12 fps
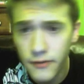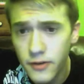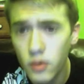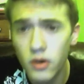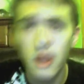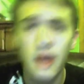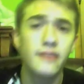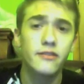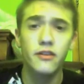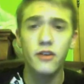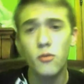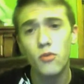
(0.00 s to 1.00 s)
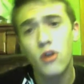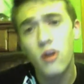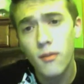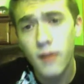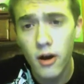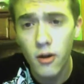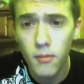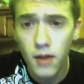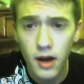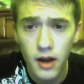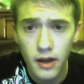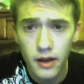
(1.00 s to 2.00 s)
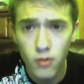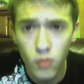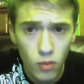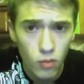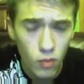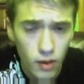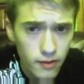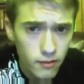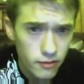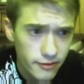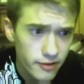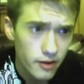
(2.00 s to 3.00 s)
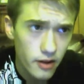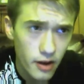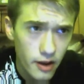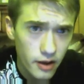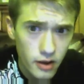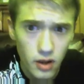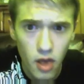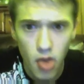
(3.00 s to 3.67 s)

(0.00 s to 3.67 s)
if you would like to know more about my what's gonna